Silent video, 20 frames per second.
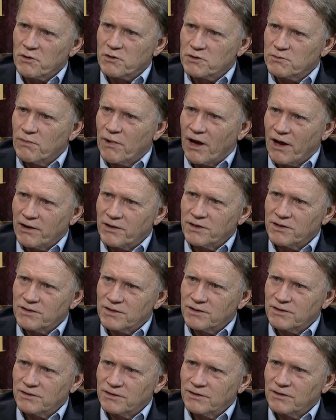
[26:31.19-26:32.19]
Of those
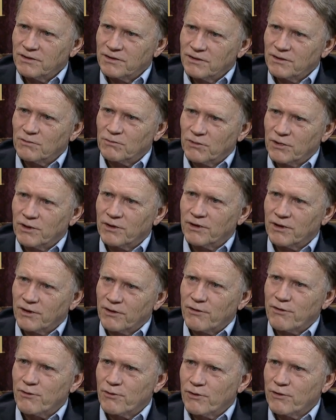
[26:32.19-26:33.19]
bodies with
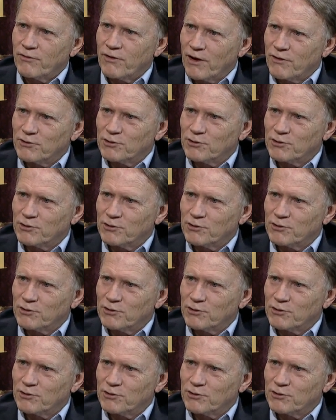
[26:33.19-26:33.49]
35